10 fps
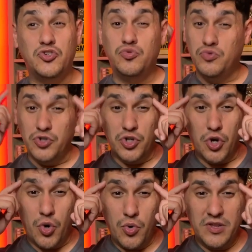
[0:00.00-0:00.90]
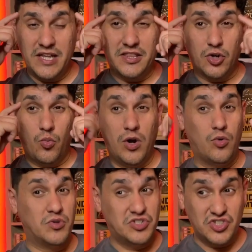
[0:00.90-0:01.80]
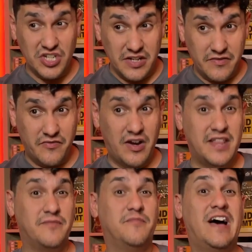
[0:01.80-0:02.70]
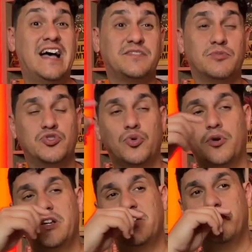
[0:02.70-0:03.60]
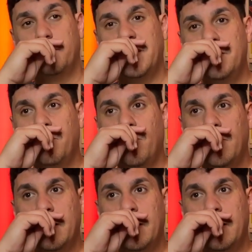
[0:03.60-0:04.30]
you know that they're well received by the vast majority of people,